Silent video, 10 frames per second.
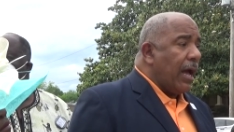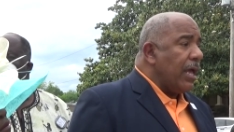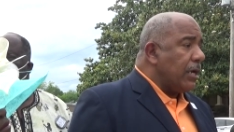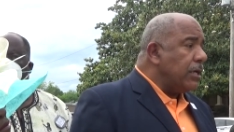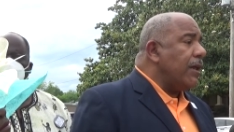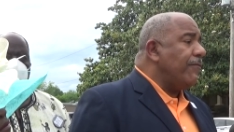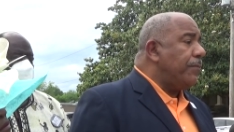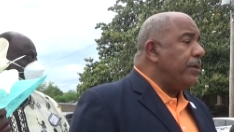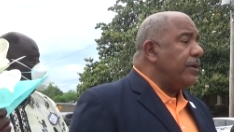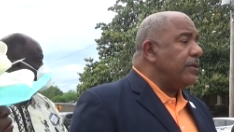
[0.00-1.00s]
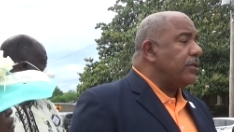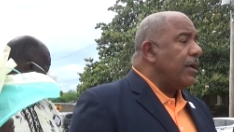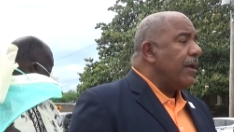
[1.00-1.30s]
He could have put his